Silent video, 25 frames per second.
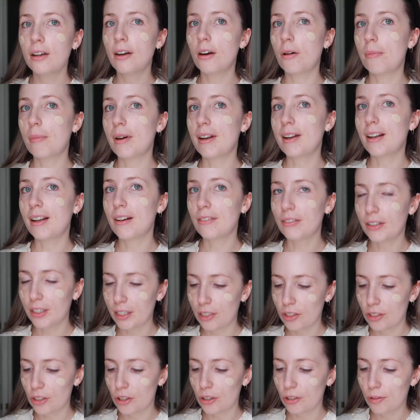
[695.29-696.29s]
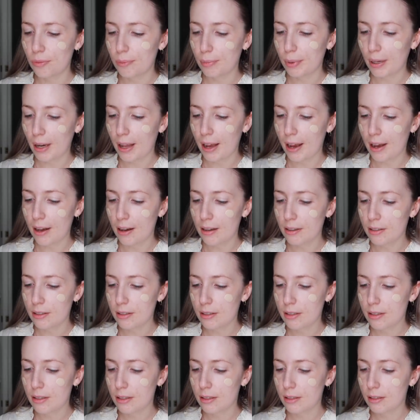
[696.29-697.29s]
on my lovely new
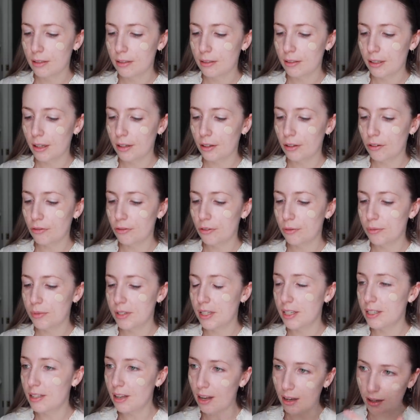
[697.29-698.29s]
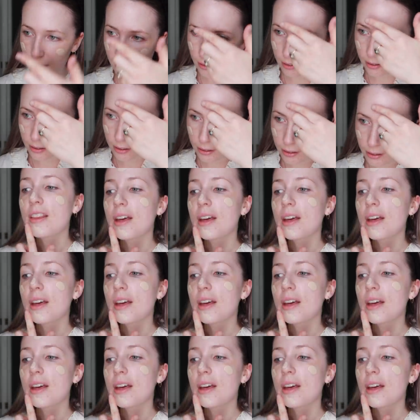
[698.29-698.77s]
blouse that I got from Cezanne.